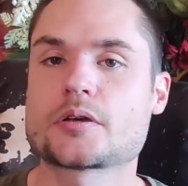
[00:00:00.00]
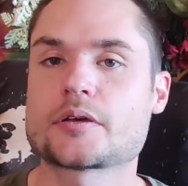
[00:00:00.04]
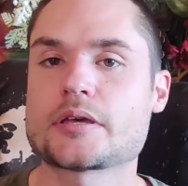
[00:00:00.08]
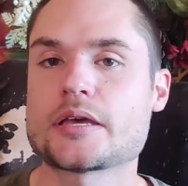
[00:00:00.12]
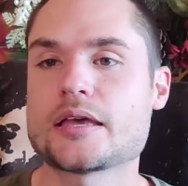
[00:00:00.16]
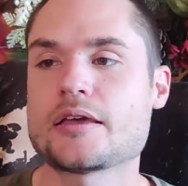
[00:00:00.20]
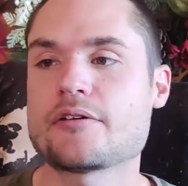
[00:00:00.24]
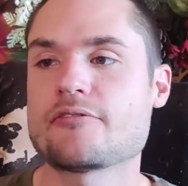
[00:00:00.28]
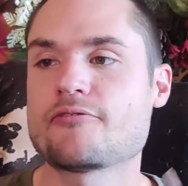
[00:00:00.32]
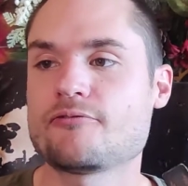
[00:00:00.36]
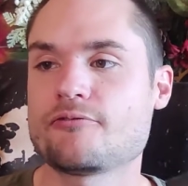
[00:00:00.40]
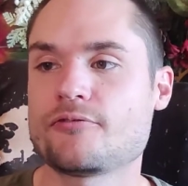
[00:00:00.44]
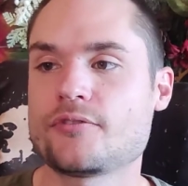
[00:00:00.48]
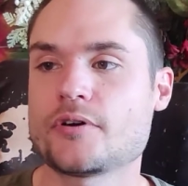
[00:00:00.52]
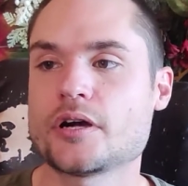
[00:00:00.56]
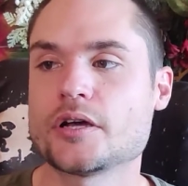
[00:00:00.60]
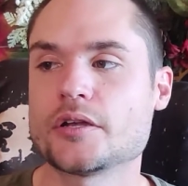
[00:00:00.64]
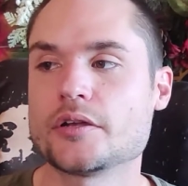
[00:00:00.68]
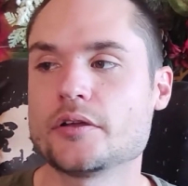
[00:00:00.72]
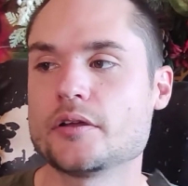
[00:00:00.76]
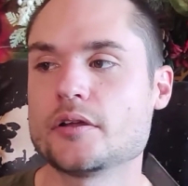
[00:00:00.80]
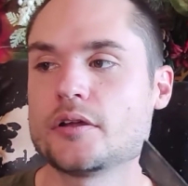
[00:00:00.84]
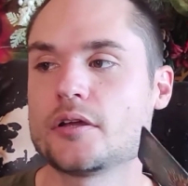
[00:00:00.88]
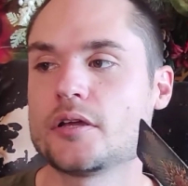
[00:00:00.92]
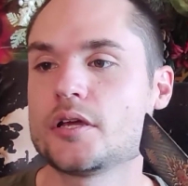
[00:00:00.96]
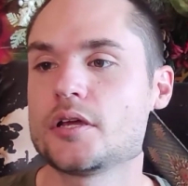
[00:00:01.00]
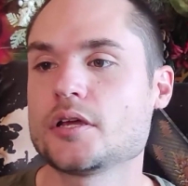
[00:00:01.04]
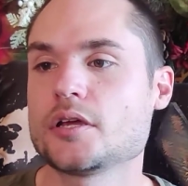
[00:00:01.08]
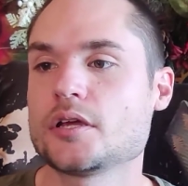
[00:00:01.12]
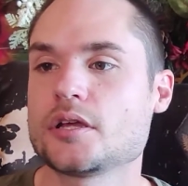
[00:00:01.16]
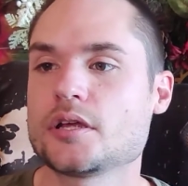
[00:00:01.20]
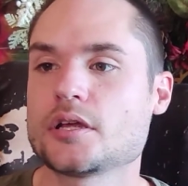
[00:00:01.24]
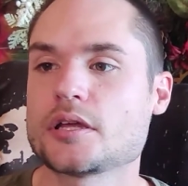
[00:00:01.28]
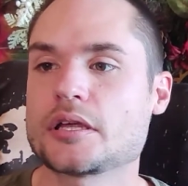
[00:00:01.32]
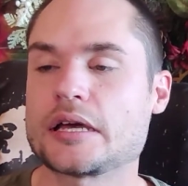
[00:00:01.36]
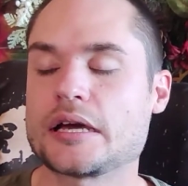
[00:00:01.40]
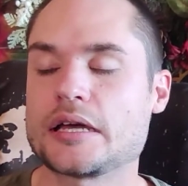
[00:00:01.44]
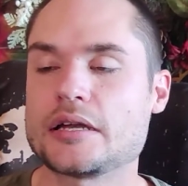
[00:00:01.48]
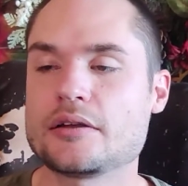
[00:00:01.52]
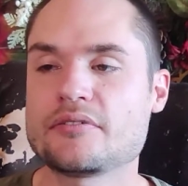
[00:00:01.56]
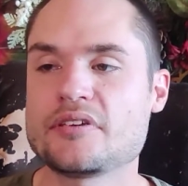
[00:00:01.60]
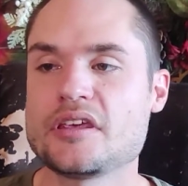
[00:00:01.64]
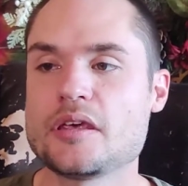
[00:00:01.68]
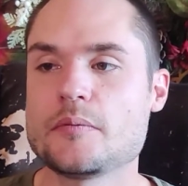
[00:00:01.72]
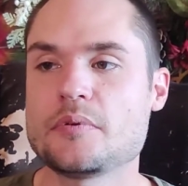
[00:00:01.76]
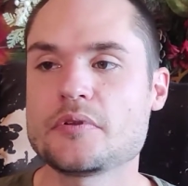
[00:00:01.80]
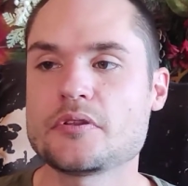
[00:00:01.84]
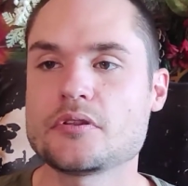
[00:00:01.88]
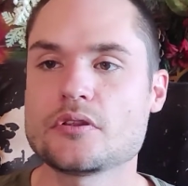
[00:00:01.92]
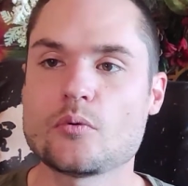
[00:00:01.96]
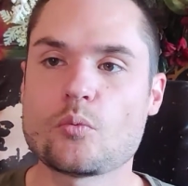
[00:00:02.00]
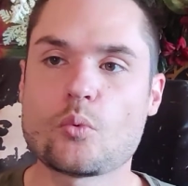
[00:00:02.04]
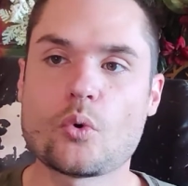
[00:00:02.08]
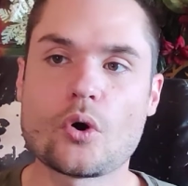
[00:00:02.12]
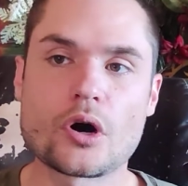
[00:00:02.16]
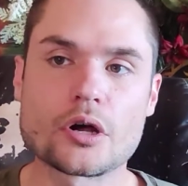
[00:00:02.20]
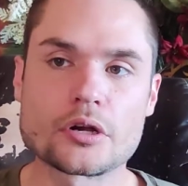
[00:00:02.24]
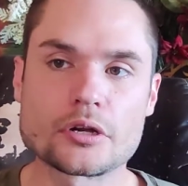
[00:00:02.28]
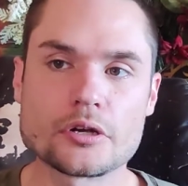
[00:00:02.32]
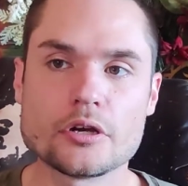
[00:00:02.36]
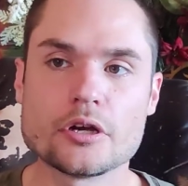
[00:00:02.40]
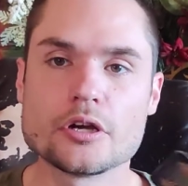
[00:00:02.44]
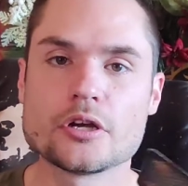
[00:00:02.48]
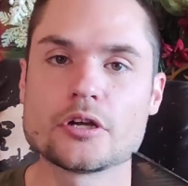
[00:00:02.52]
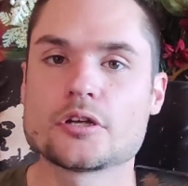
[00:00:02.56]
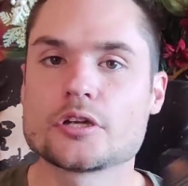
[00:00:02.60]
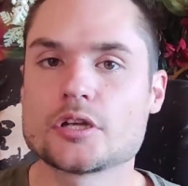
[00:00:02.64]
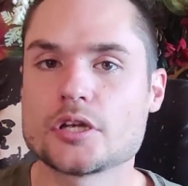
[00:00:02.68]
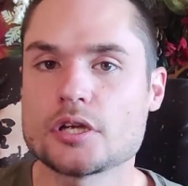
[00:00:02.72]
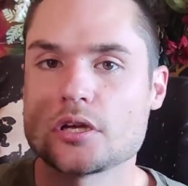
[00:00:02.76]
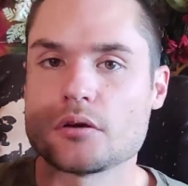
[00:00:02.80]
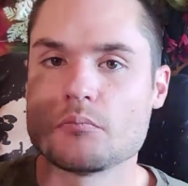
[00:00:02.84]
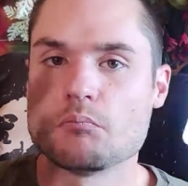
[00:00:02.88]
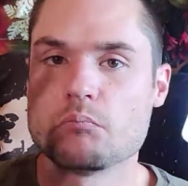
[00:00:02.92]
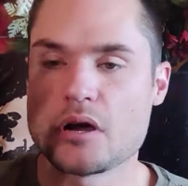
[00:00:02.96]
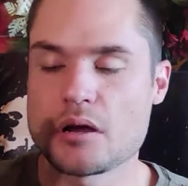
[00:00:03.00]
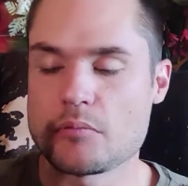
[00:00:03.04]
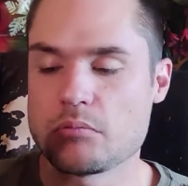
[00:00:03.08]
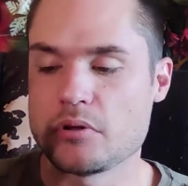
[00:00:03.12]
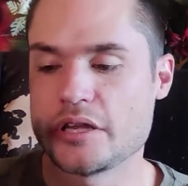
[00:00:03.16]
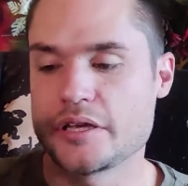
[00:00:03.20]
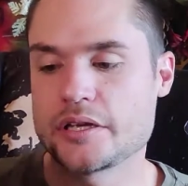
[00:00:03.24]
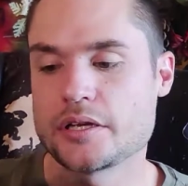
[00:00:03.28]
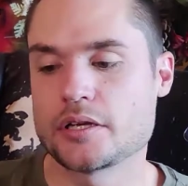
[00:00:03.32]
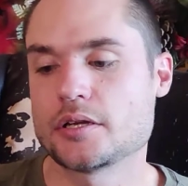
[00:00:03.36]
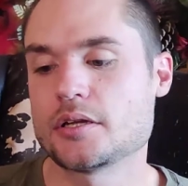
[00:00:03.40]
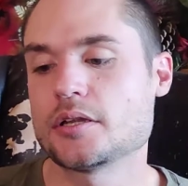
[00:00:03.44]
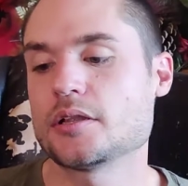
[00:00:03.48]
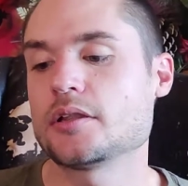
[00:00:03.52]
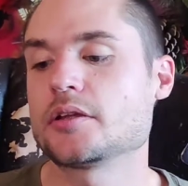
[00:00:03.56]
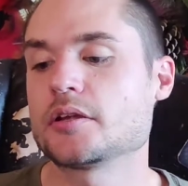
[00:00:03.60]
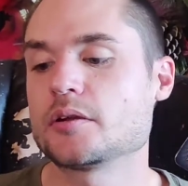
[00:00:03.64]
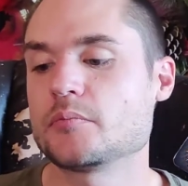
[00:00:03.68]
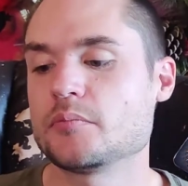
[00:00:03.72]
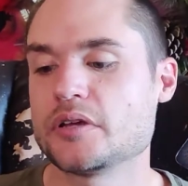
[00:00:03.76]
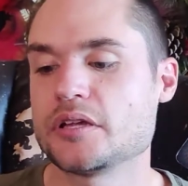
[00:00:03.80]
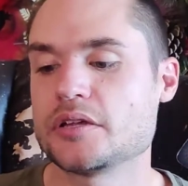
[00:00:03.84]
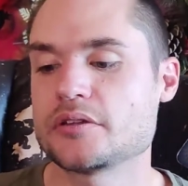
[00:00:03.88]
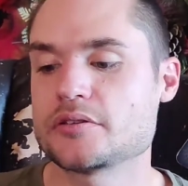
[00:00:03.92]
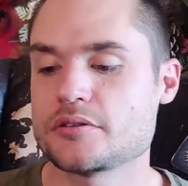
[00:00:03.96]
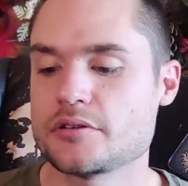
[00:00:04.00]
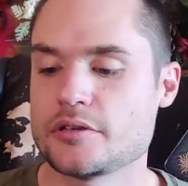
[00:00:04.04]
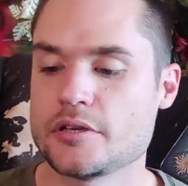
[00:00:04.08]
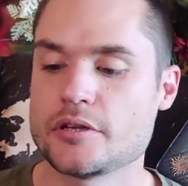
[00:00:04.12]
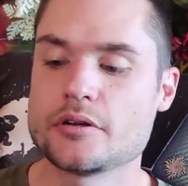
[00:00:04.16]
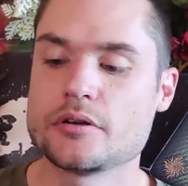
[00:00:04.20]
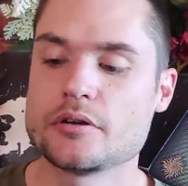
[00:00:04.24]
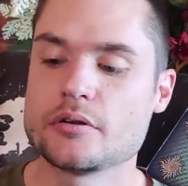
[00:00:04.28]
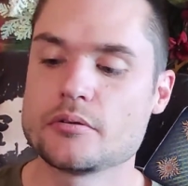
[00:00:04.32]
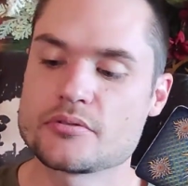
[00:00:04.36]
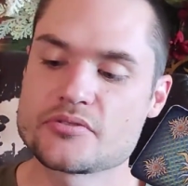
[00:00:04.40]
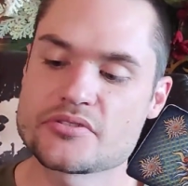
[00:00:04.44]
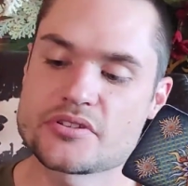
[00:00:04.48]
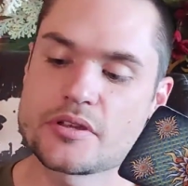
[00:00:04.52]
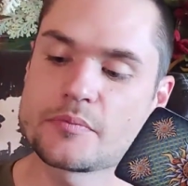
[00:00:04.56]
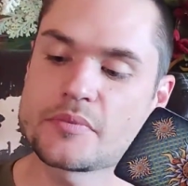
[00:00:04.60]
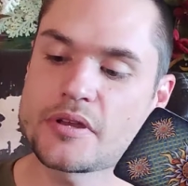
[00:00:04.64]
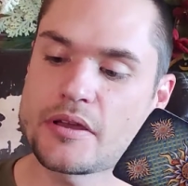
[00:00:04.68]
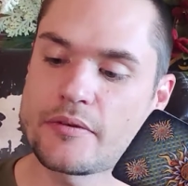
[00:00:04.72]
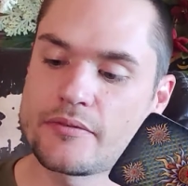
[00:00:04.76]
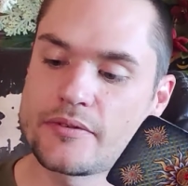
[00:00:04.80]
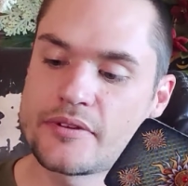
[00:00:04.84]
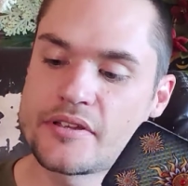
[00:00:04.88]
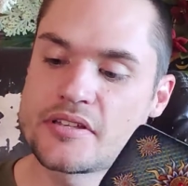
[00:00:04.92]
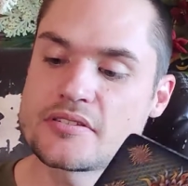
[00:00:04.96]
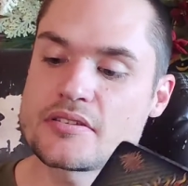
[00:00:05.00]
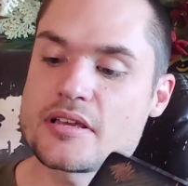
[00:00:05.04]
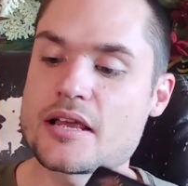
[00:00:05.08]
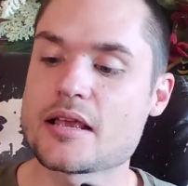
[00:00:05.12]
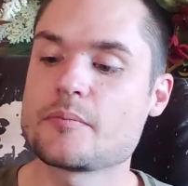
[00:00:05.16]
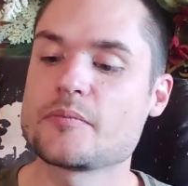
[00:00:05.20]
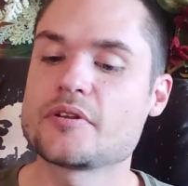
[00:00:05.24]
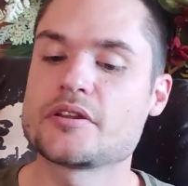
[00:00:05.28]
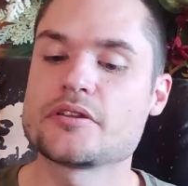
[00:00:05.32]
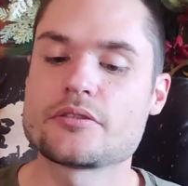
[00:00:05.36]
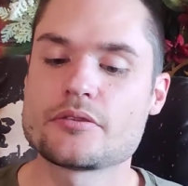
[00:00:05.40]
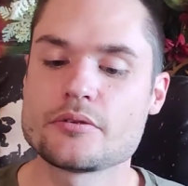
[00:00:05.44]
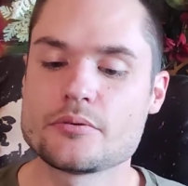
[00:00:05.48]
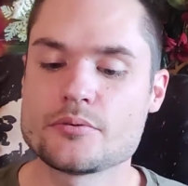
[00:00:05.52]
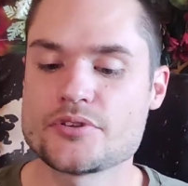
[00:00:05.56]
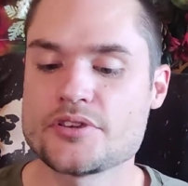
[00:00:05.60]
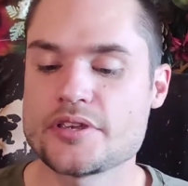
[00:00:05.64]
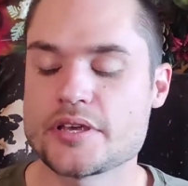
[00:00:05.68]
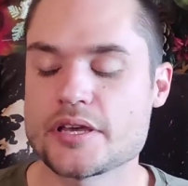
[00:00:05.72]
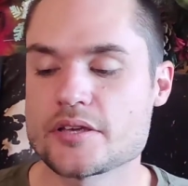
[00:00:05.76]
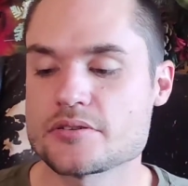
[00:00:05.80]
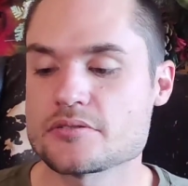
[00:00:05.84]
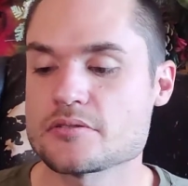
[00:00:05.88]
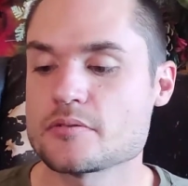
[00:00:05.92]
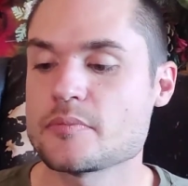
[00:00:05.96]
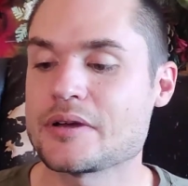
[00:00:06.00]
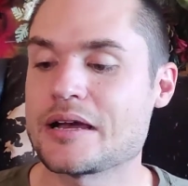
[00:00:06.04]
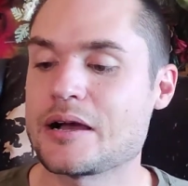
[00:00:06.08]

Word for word: Okay, fun. Kind of keeping the water bubbling a little bit, you know, some type of excitement, enthusiasm.